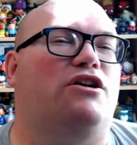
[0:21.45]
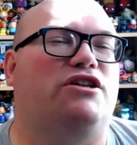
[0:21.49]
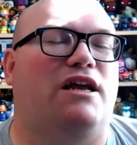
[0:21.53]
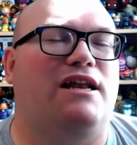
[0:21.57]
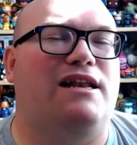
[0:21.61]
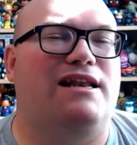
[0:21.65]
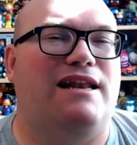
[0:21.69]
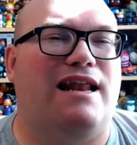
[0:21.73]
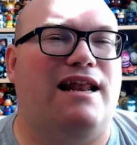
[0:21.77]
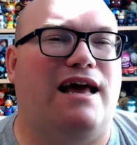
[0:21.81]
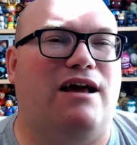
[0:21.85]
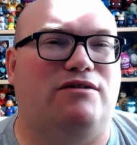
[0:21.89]

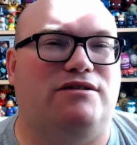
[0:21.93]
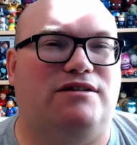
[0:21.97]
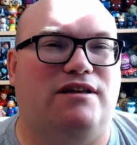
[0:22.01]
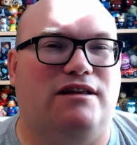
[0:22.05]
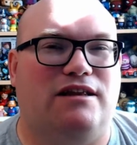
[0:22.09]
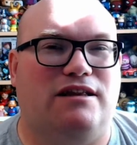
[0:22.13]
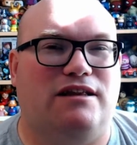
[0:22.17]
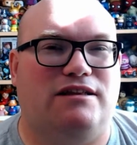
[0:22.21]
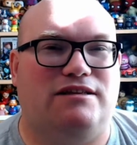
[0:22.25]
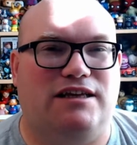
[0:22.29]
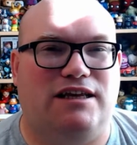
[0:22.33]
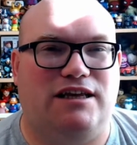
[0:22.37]
announced at the
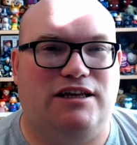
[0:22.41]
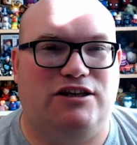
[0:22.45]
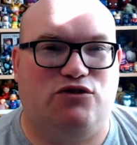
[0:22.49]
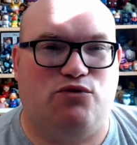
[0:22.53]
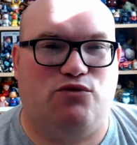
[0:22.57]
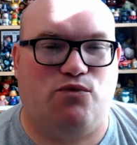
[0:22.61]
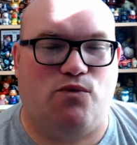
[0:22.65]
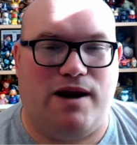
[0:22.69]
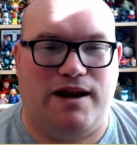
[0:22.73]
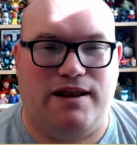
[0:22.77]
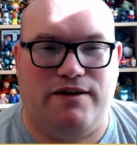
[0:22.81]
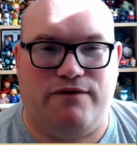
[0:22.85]

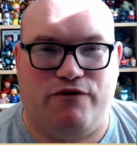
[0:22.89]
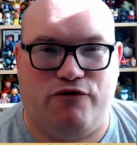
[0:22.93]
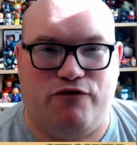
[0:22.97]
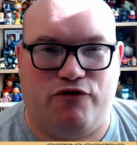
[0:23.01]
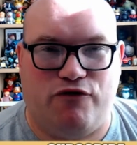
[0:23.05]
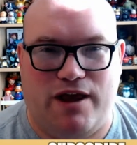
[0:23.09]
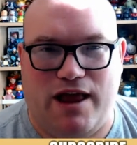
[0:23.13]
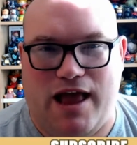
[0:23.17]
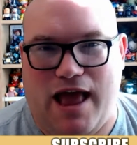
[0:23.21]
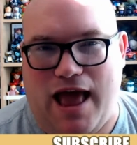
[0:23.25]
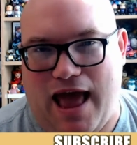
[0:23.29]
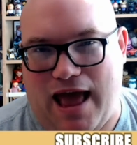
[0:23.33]

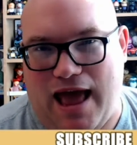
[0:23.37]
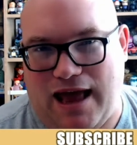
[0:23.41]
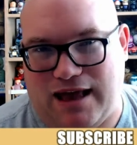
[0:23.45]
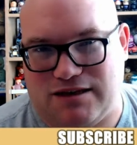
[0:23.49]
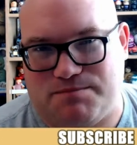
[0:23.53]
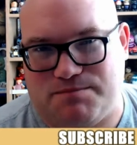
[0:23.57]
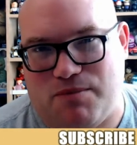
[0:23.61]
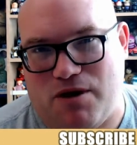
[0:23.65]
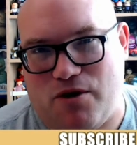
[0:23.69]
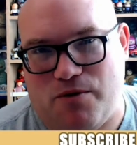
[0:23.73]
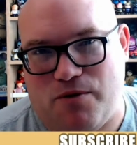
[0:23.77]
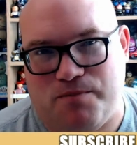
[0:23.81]
D23
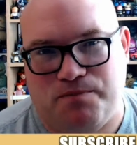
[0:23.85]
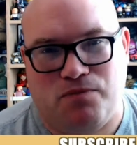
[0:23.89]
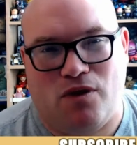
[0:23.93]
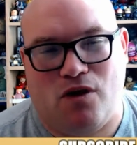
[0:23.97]
Expo.